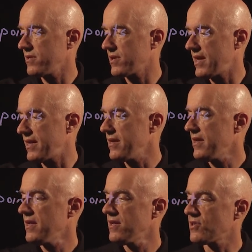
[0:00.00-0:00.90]
Okay?
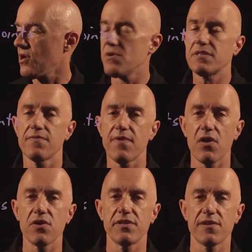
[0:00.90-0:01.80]
So it's a
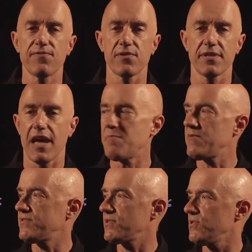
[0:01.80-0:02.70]
very different type
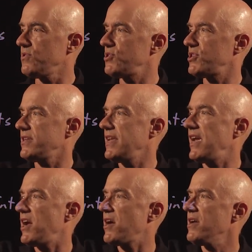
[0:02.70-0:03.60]
of solution.
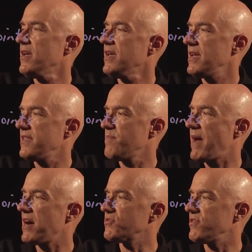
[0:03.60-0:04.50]
Here, in the
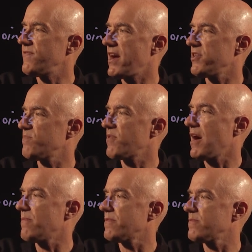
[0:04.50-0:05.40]
boundary value
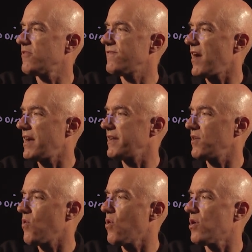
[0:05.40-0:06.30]
problem, we're finding
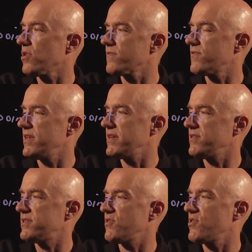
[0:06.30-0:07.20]
all of the
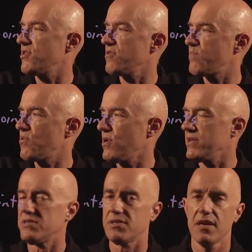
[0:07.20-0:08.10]
interior
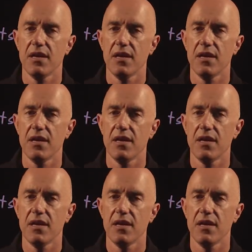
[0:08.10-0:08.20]
points